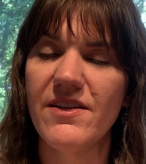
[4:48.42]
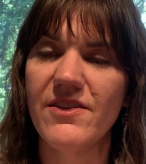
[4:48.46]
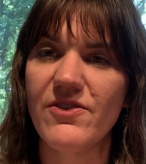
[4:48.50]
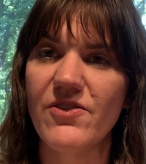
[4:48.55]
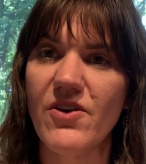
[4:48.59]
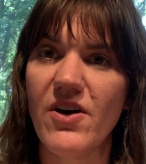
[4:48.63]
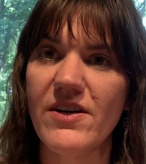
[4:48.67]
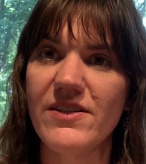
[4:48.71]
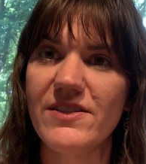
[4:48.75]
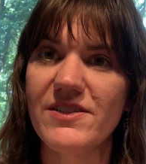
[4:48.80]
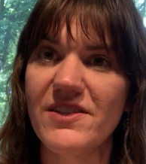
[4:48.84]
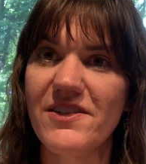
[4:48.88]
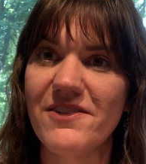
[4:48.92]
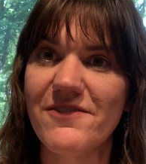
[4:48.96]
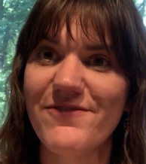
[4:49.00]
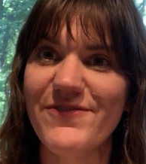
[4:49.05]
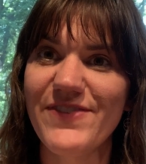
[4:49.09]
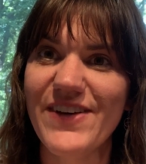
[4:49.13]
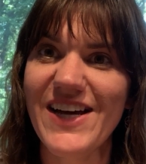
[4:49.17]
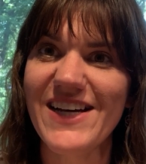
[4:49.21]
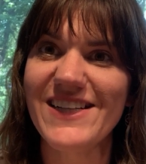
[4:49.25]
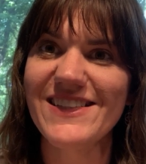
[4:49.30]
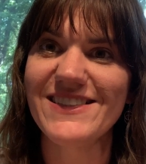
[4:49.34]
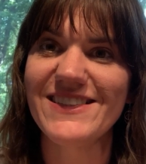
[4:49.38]
thoughts on
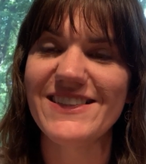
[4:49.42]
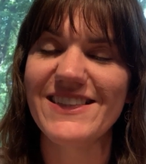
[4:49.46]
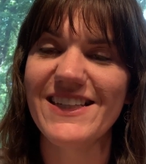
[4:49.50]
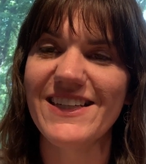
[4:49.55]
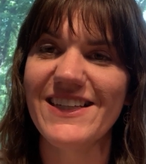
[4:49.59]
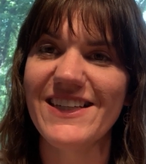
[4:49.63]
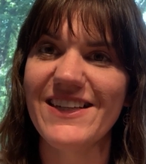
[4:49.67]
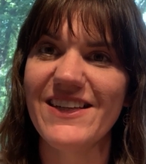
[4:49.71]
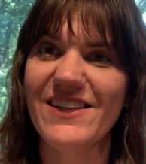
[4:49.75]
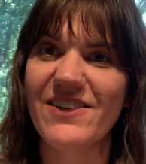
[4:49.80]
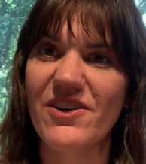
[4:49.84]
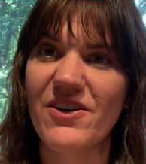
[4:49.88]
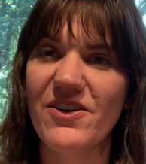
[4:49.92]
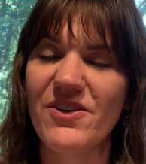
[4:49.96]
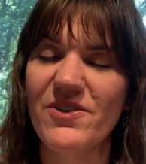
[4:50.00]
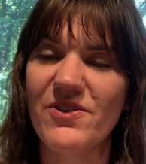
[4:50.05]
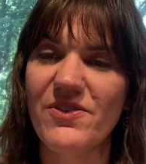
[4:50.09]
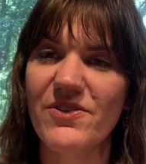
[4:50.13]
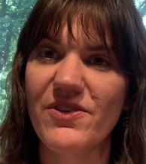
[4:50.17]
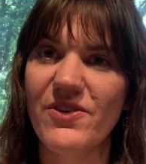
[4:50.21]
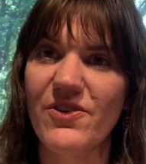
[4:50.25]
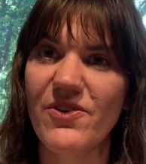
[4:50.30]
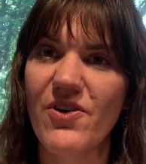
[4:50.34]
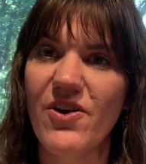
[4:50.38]
fasting and
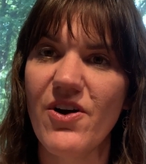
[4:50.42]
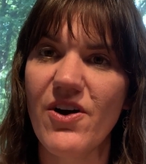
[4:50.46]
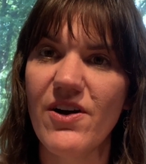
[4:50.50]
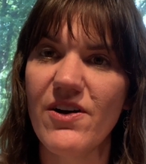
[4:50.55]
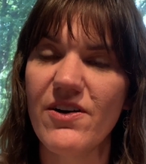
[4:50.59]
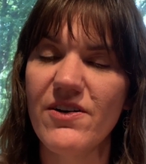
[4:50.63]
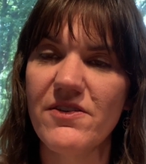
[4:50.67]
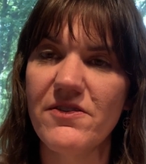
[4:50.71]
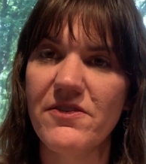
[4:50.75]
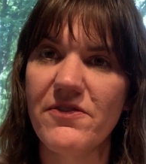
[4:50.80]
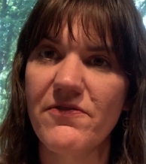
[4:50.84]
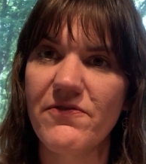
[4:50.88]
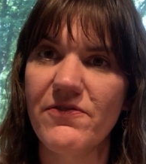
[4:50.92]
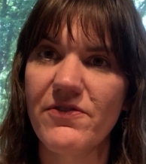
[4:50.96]
on their heart